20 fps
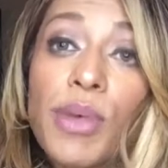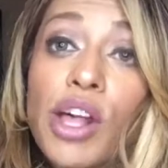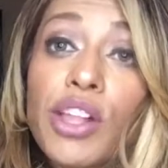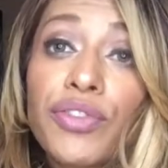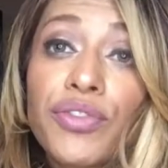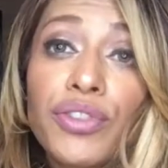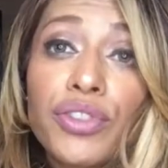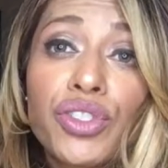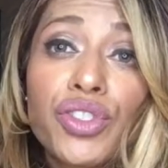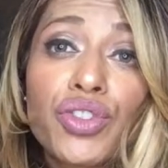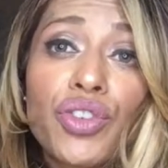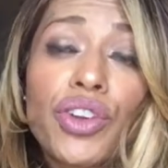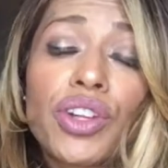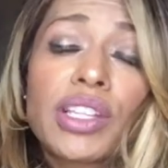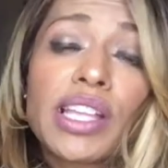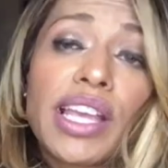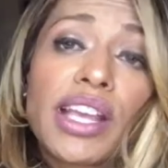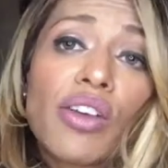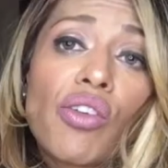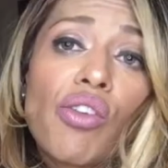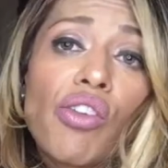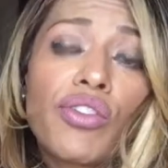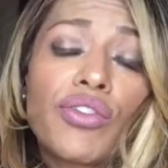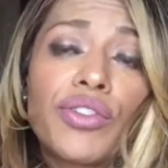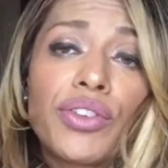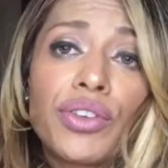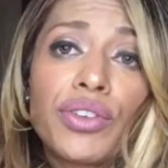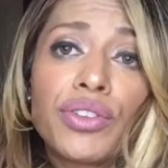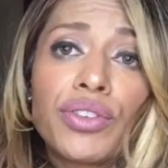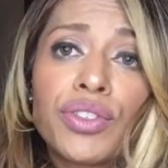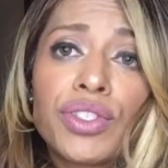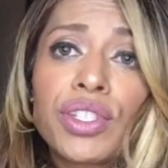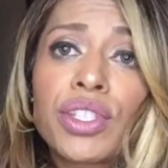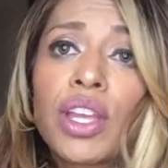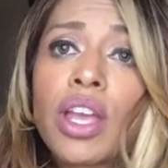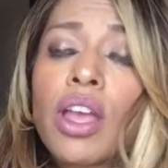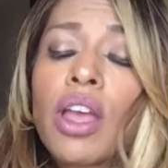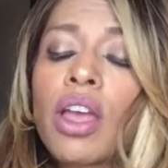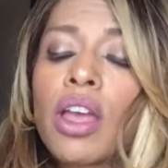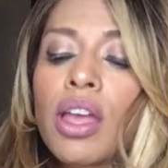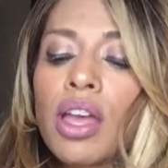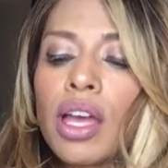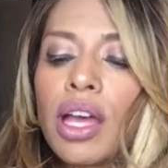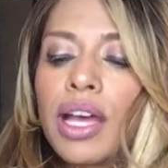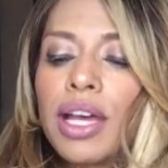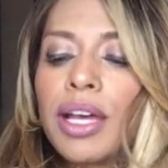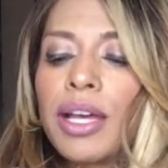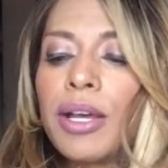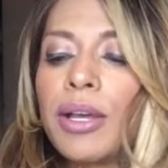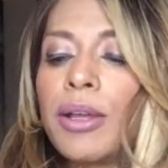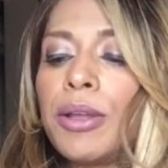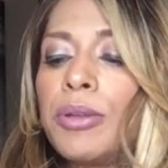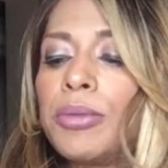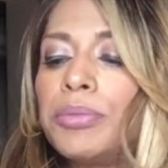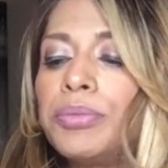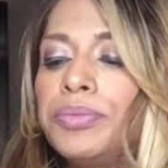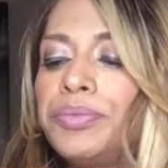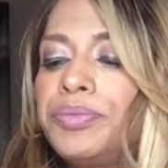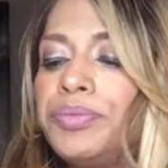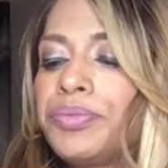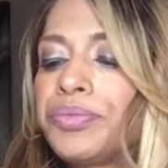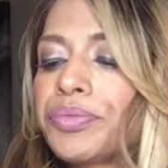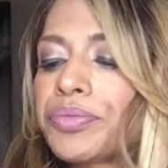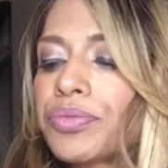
health food store like Whole Foods um,